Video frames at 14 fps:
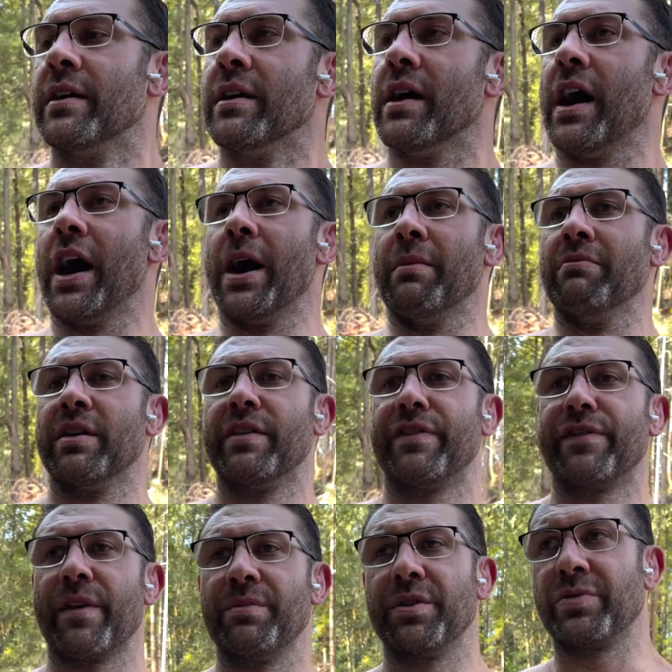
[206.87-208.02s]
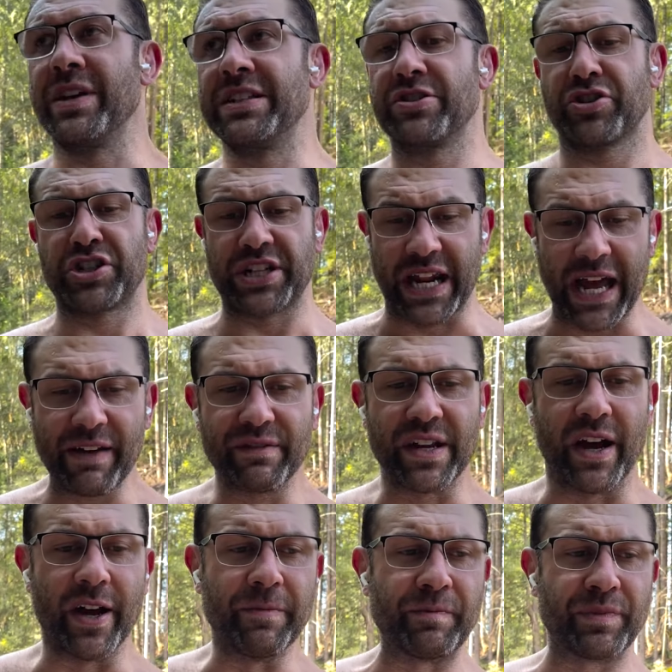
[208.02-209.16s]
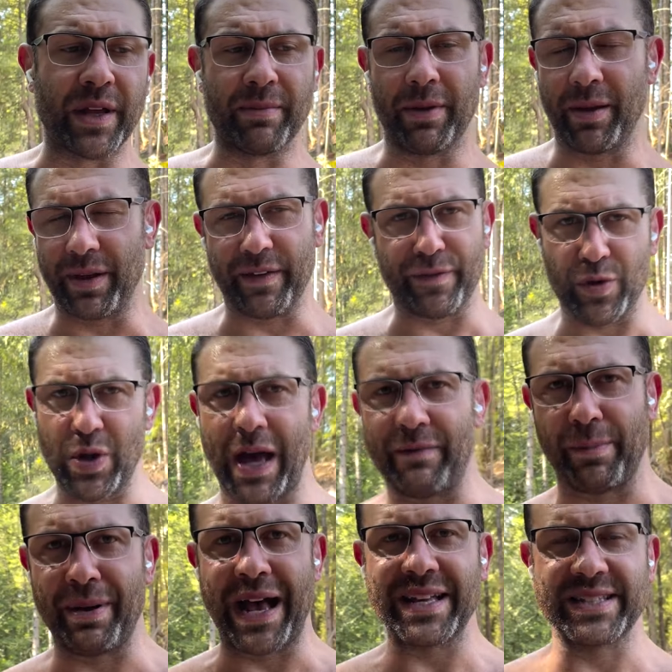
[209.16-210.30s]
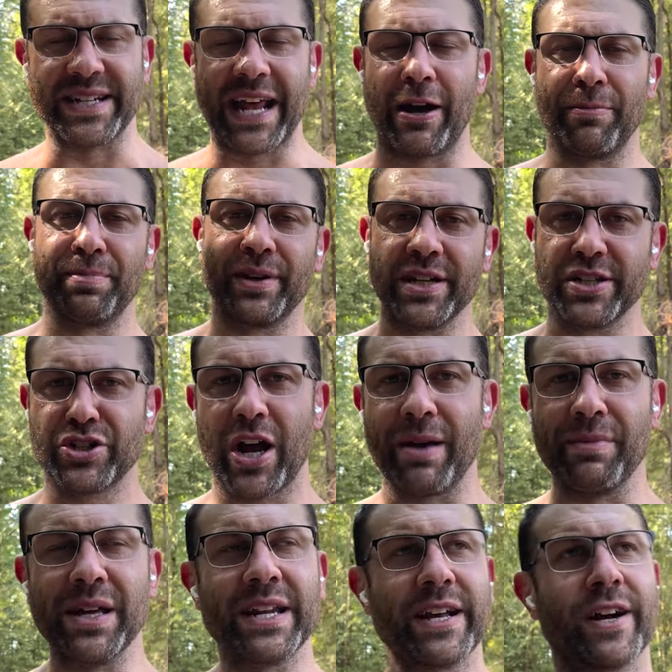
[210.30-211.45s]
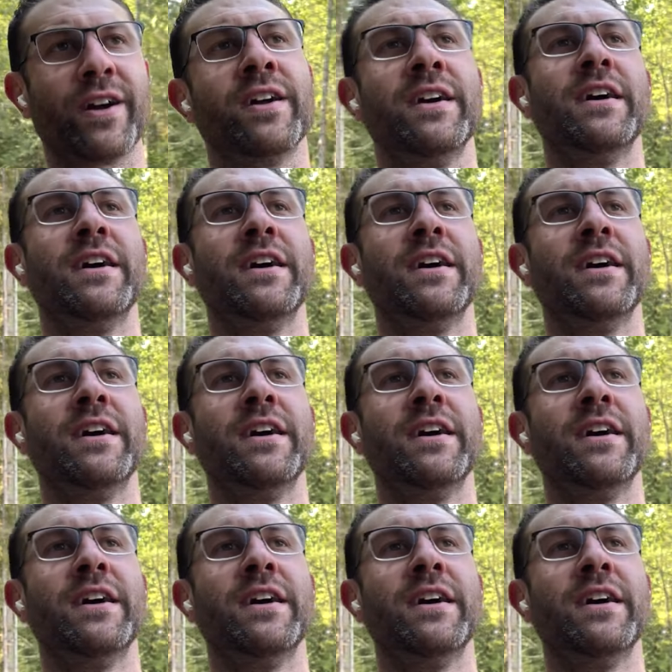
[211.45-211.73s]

um, from the research that I've done, and maybe if you have a Basset Hound, please chime in here.